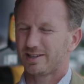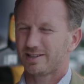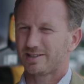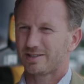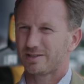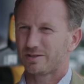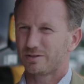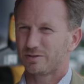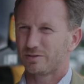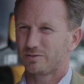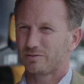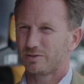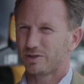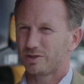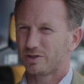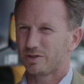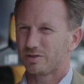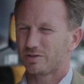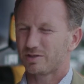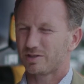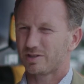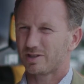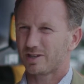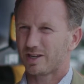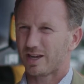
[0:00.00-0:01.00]
to
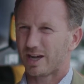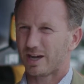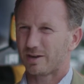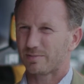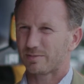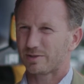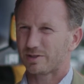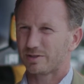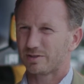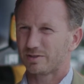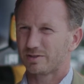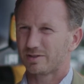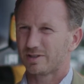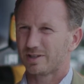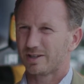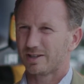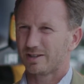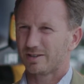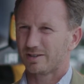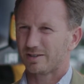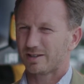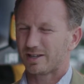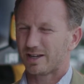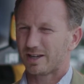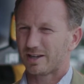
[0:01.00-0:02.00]
reduce the gap to
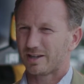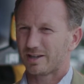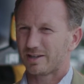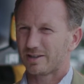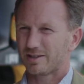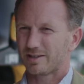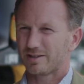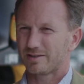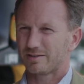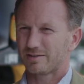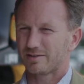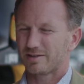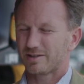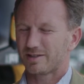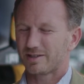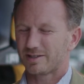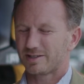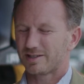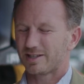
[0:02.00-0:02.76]
the